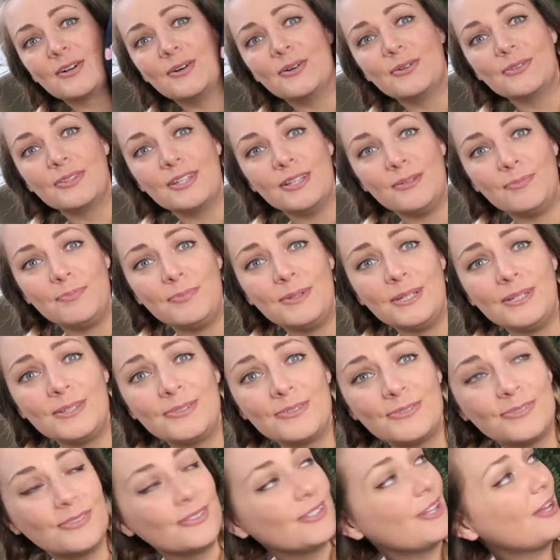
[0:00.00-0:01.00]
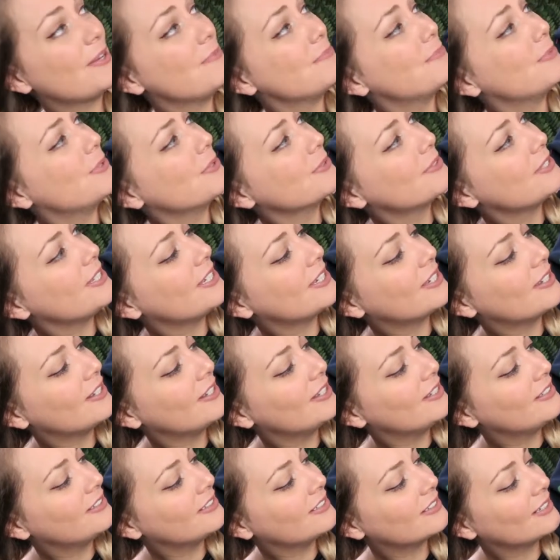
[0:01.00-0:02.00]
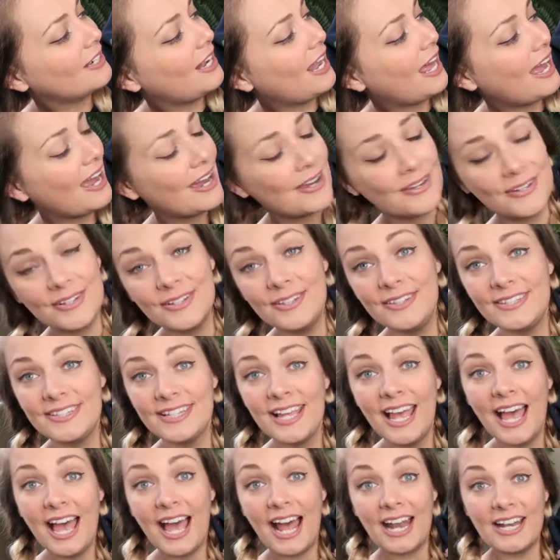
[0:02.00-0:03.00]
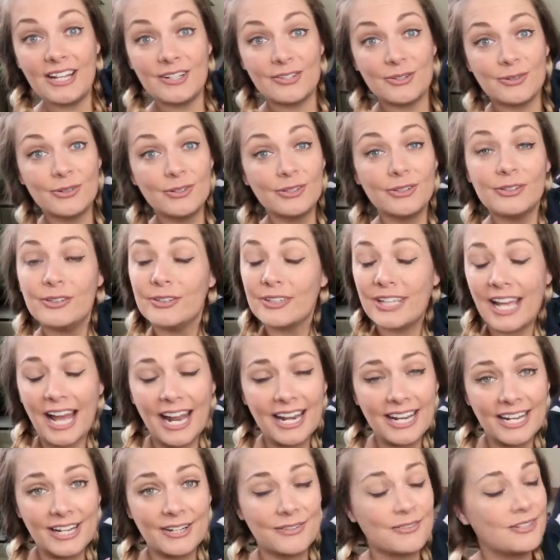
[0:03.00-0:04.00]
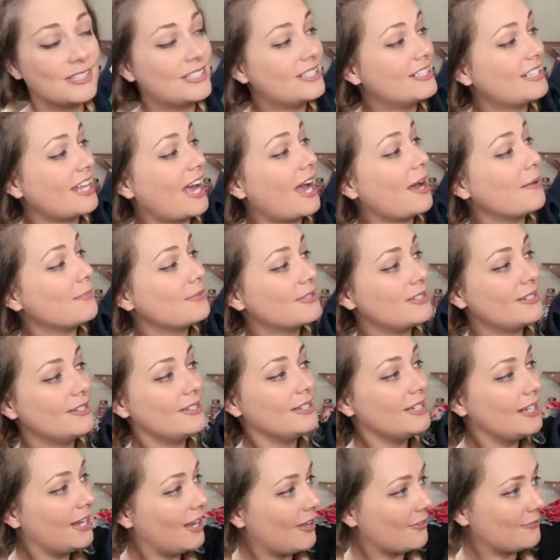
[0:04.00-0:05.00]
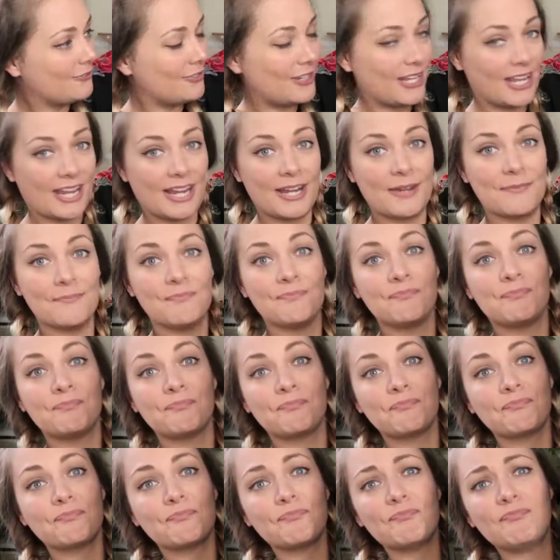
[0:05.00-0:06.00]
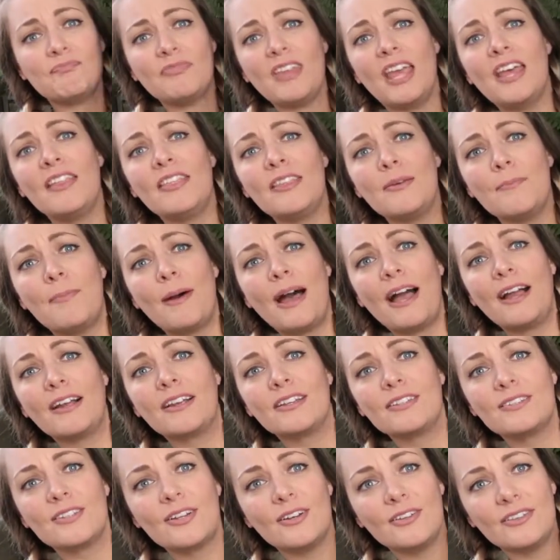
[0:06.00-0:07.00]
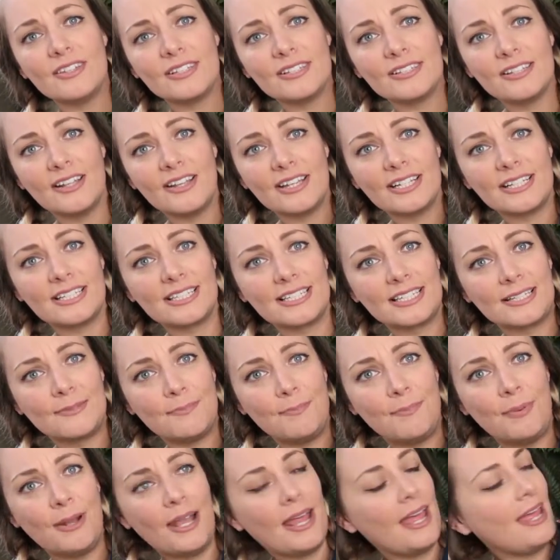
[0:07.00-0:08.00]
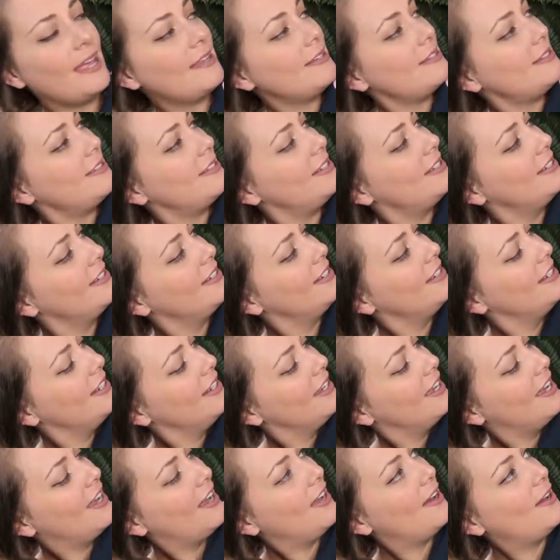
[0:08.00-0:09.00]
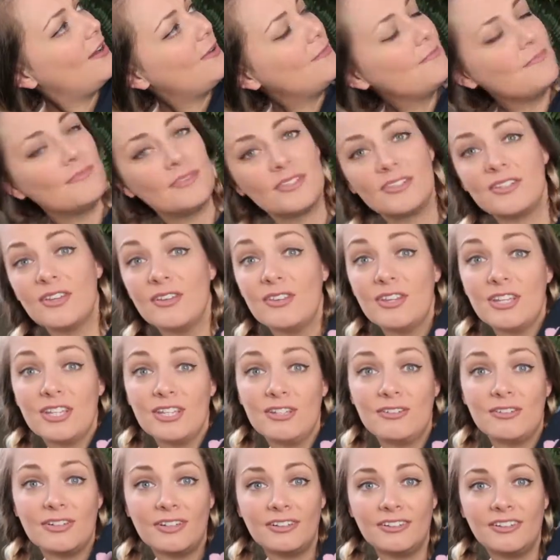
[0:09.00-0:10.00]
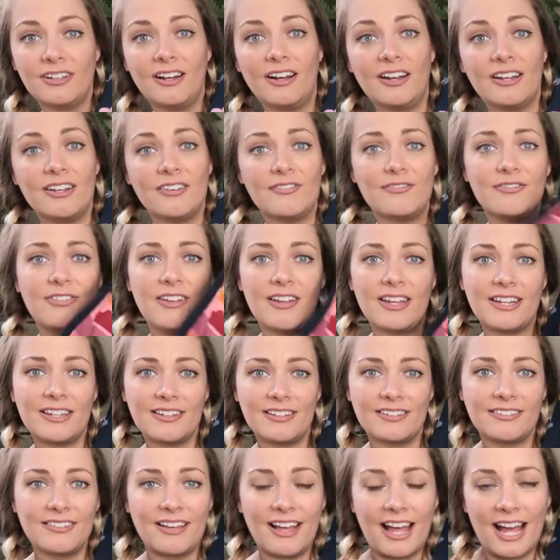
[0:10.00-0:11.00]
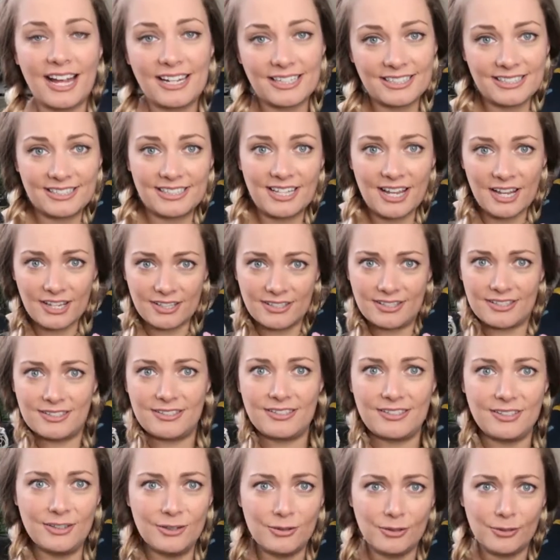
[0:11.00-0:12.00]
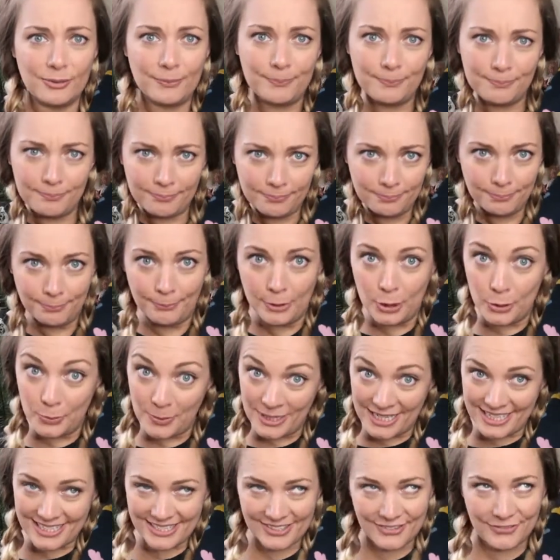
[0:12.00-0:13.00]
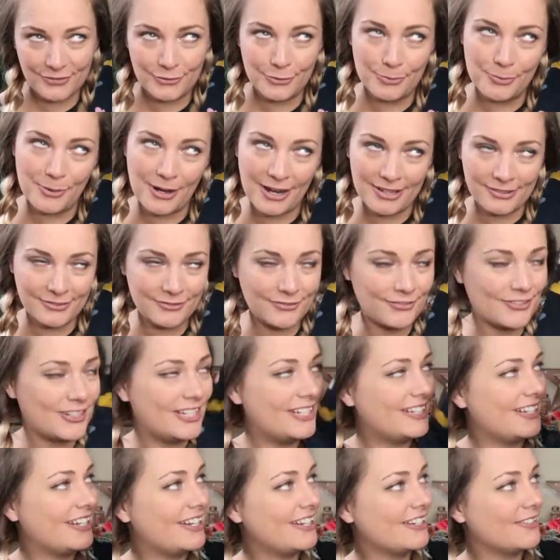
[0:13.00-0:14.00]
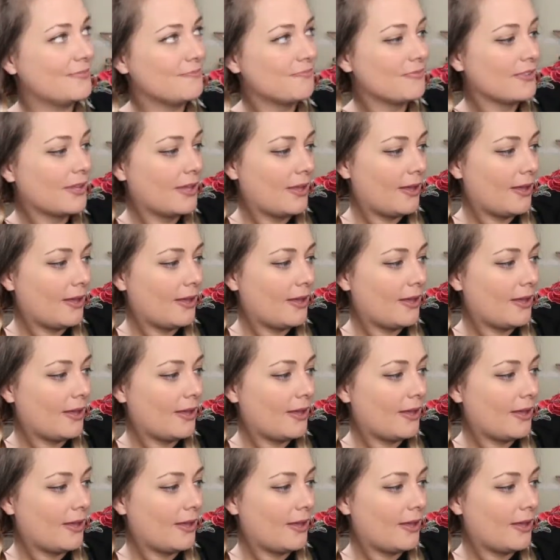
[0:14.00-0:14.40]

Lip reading: got all these beautiful like multicoloured clouds, and it's all organic, which is absolutely lovely. And the back has got this like split so that you can kind of like access your boobies for breastfeeding,